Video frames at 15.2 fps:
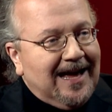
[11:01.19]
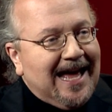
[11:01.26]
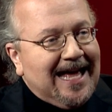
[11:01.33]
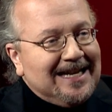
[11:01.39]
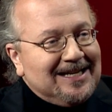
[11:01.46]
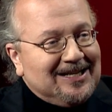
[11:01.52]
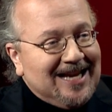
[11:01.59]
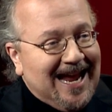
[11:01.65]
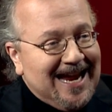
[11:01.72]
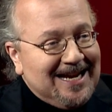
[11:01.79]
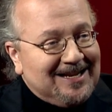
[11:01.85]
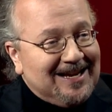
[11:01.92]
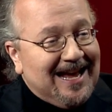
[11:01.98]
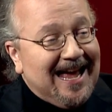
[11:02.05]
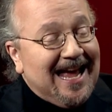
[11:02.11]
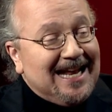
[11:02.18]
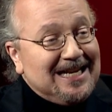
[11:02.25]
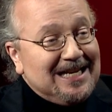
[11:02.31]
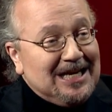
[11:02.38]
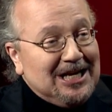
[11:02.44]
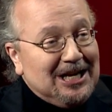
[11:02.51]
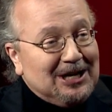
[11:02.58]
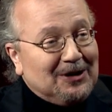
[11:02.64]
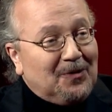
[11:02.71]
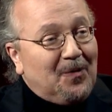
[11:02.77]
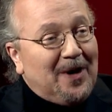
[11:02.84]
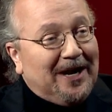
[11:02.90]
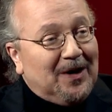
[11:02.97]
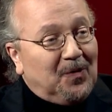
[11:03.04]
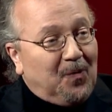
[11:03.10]
and date and year
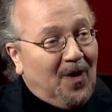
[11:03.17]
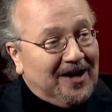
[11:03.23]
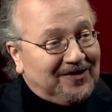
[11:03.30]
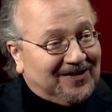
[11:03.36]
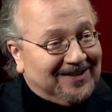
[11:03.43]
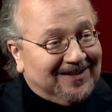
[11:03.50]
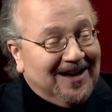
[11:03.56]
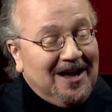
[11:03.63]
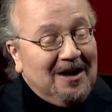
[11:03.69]
when it wasn't,